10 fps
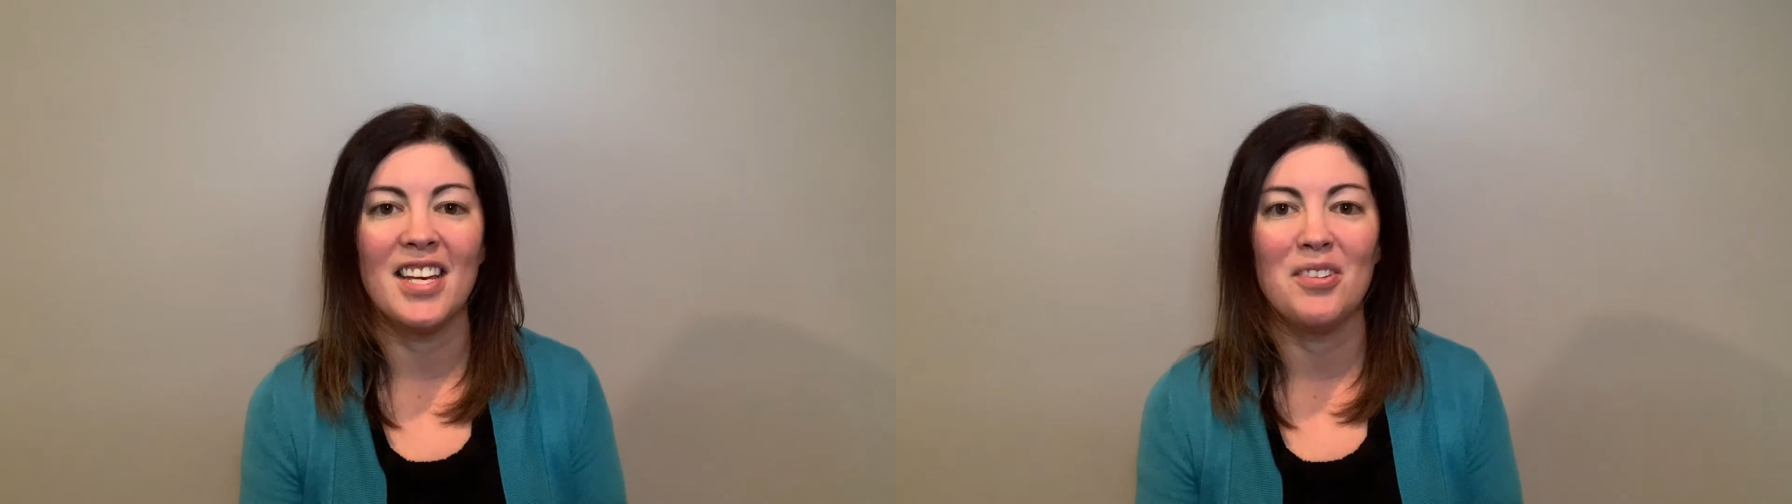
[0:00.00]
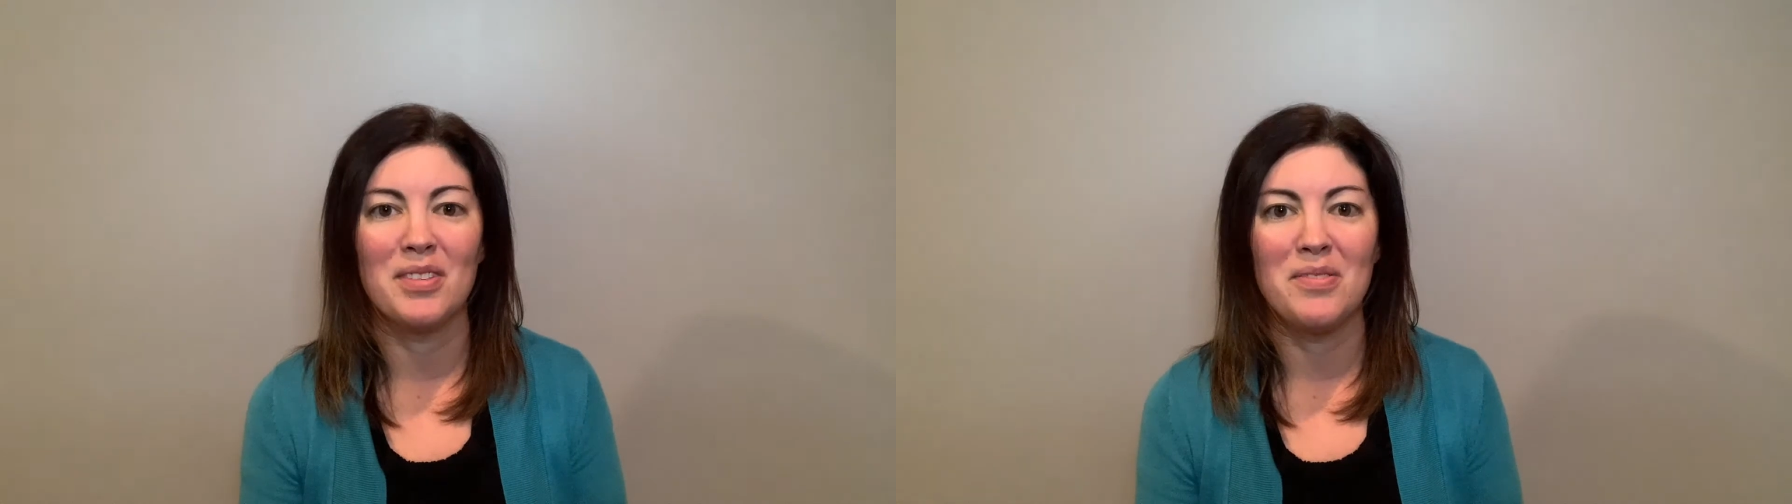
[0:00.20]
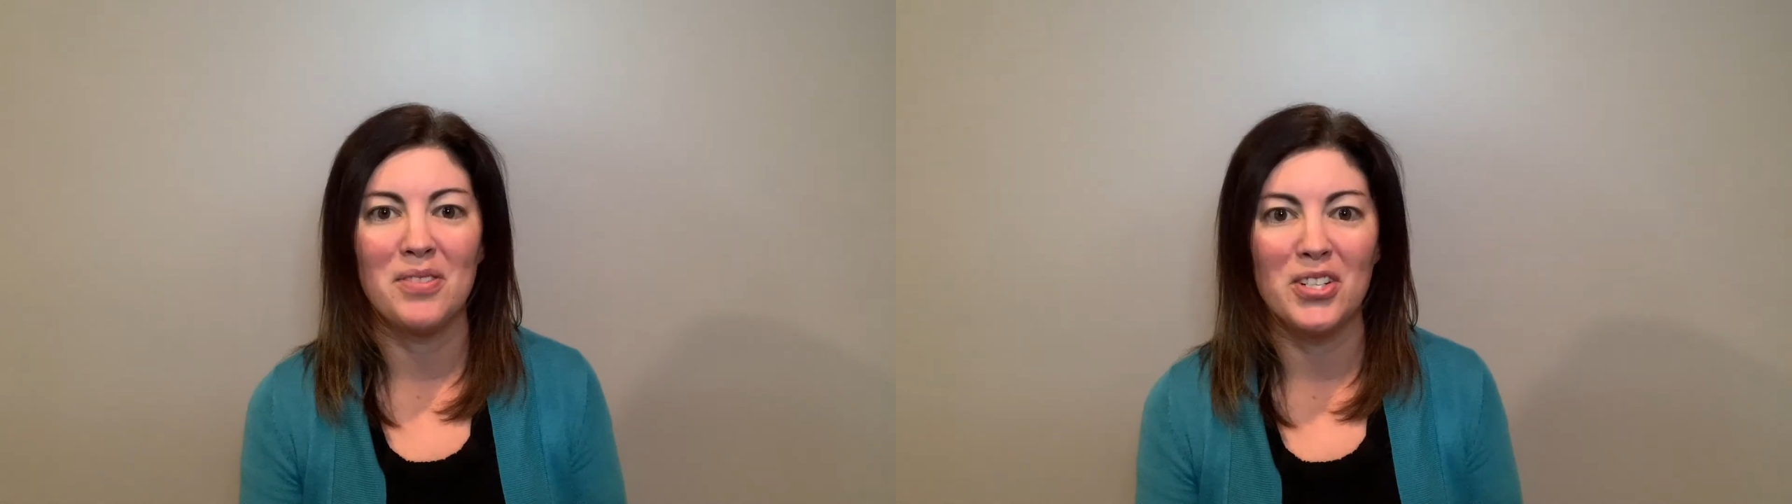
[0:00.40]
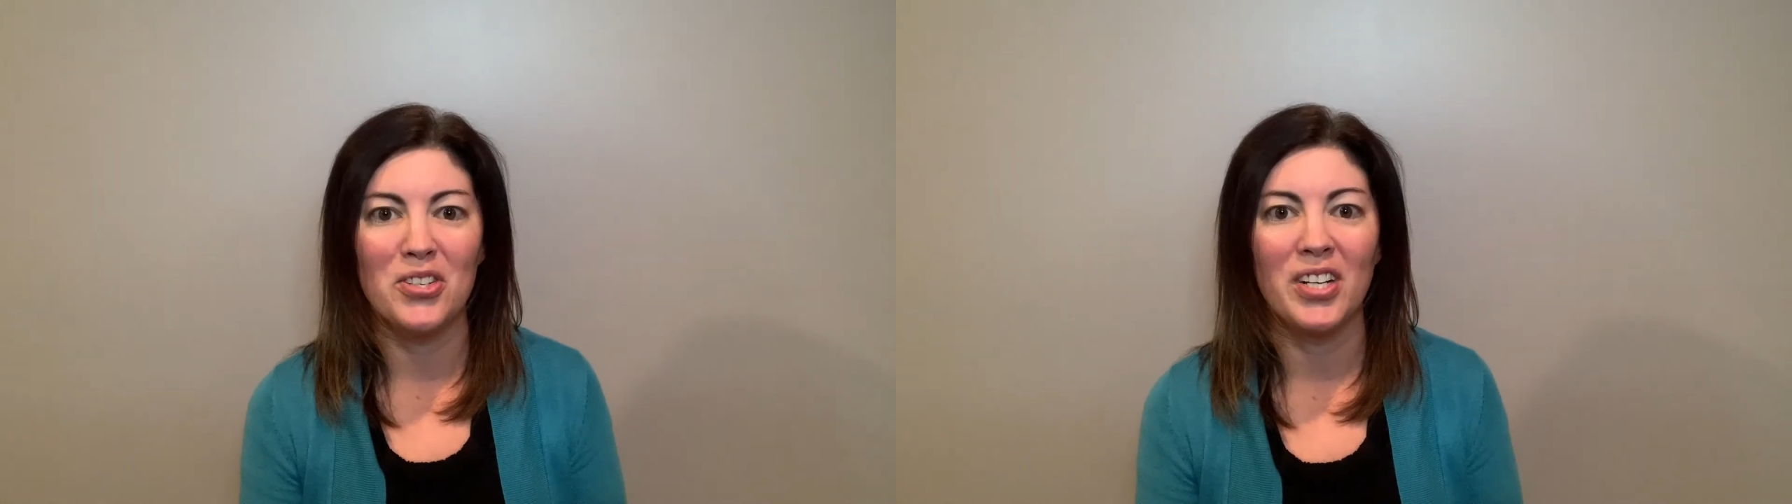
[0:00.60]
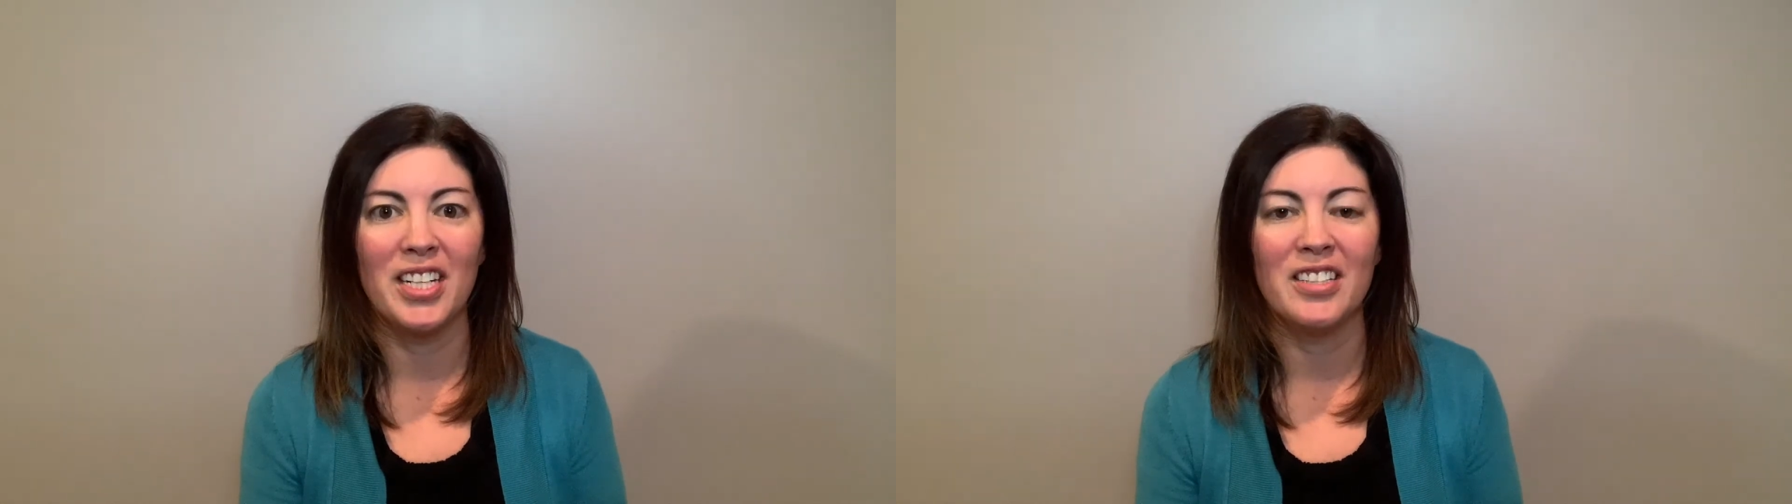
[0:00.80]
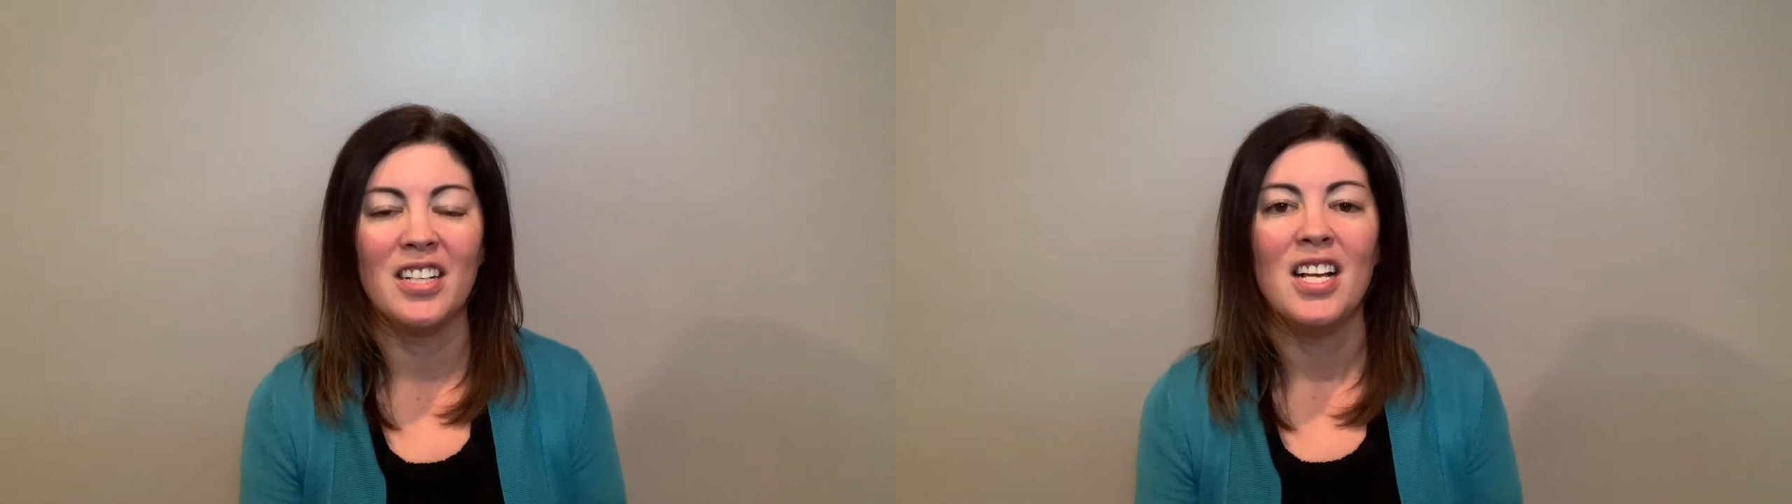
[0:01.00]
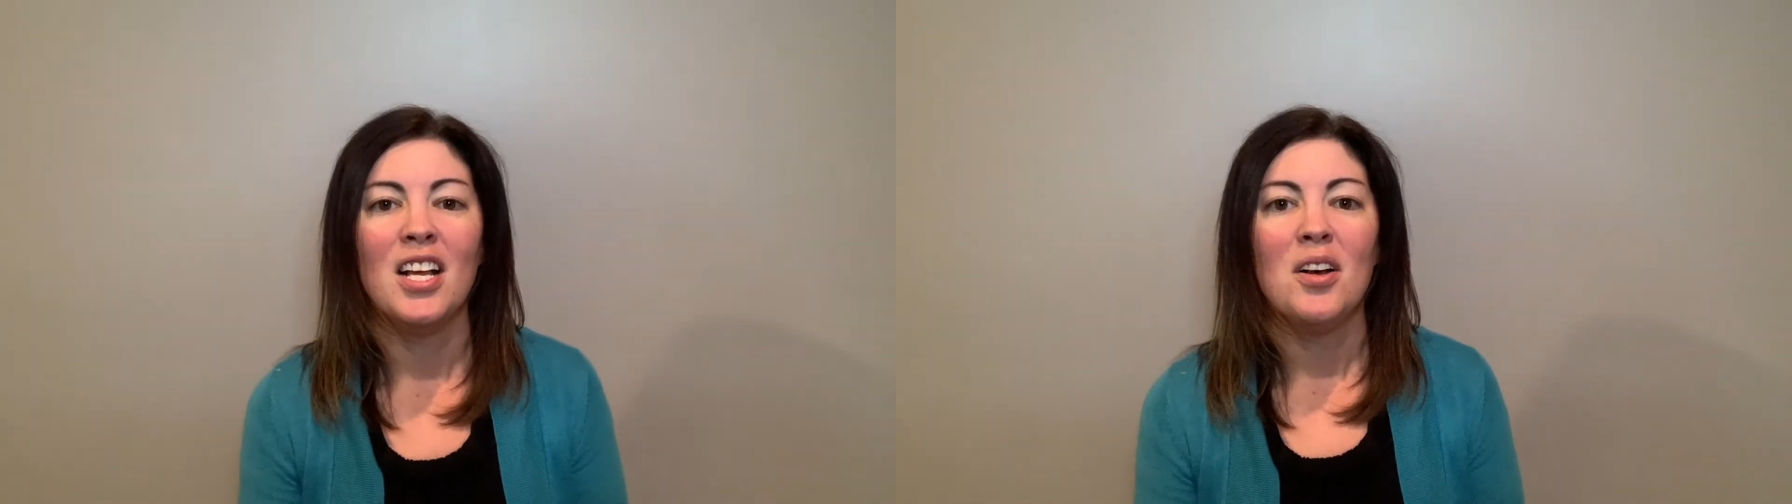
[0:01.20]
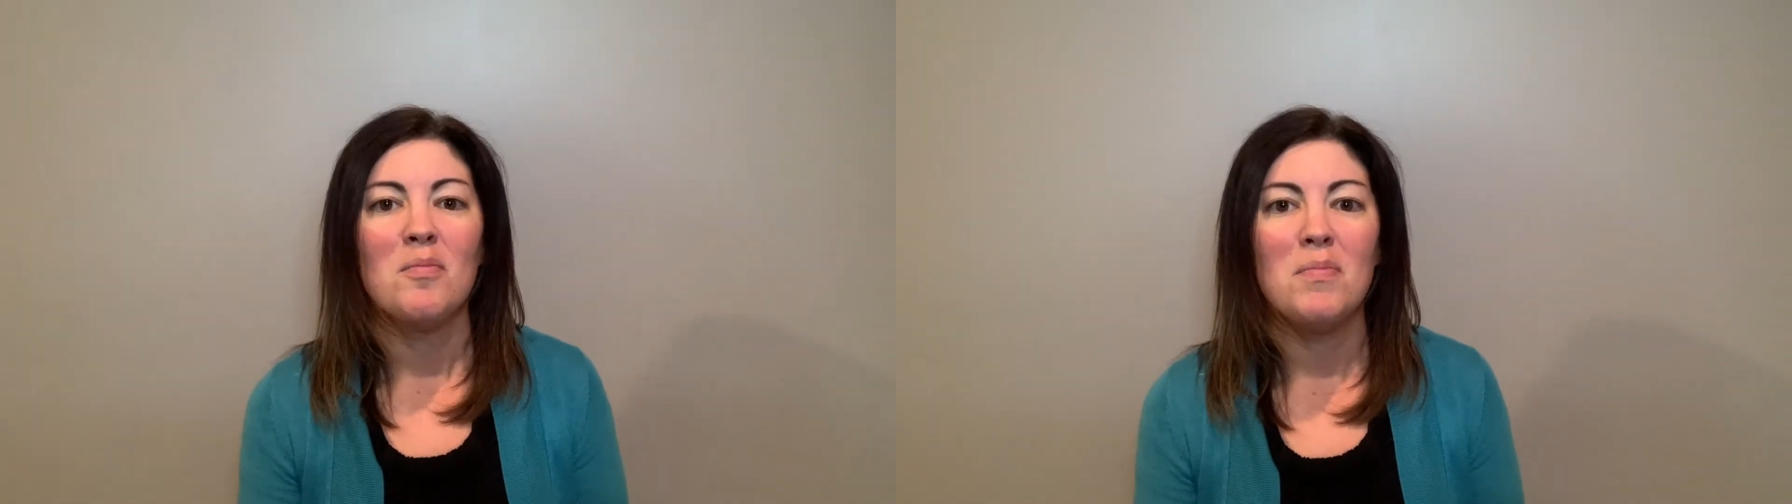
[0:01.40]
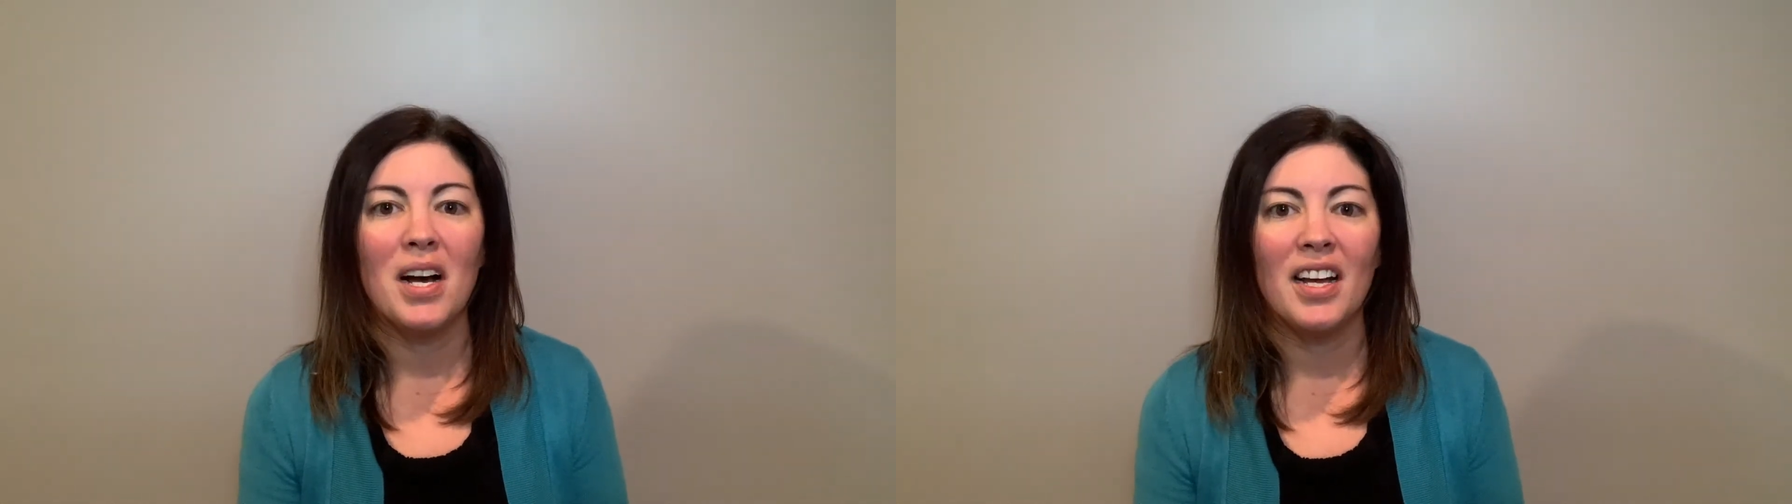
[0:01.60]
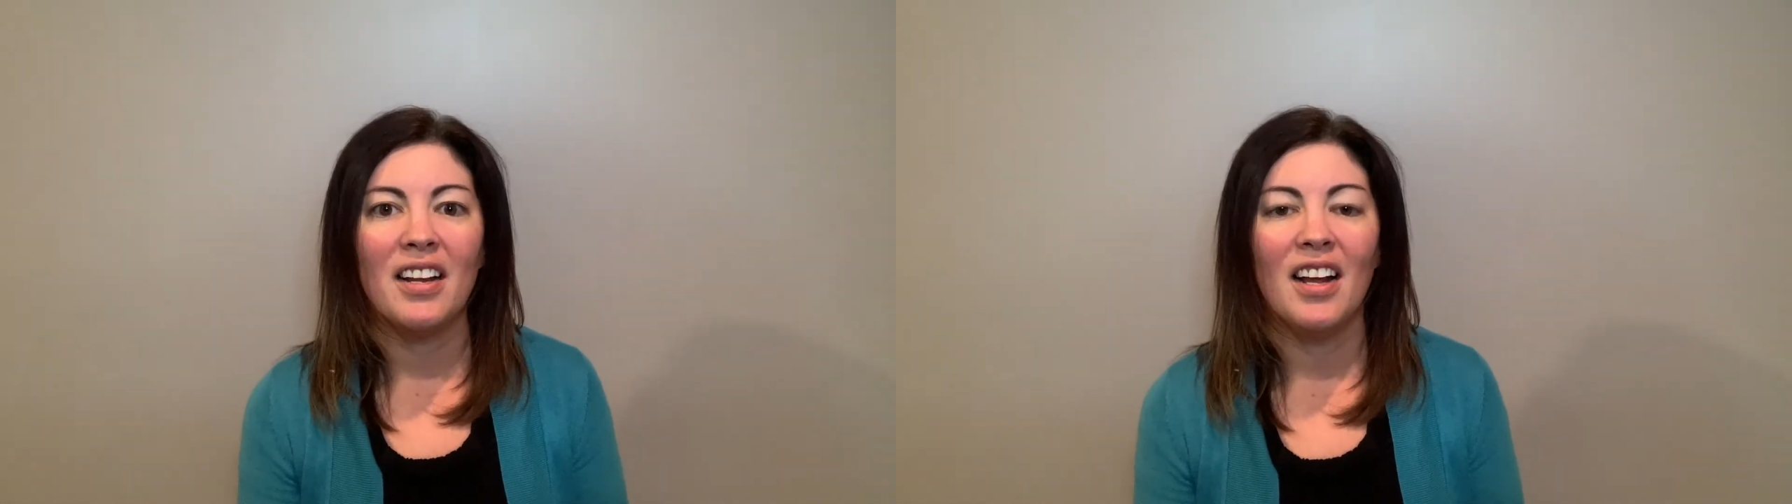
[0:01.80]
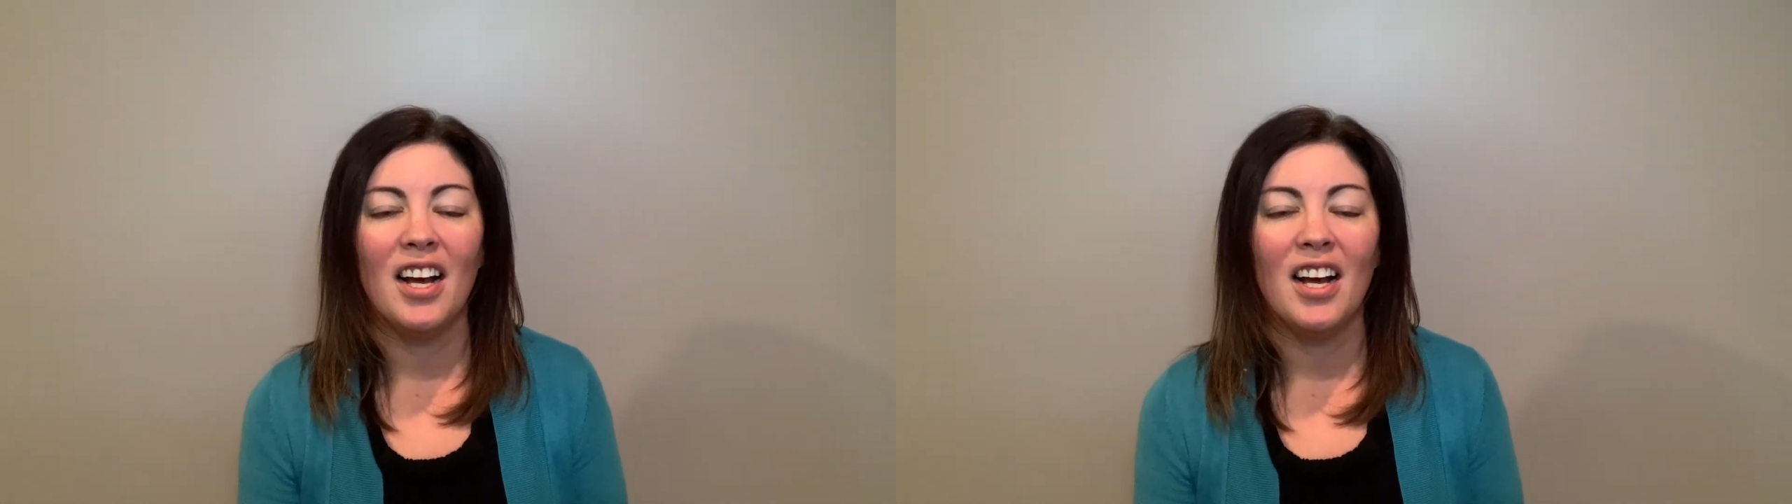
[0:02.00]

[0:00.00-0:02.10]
refrigerator, but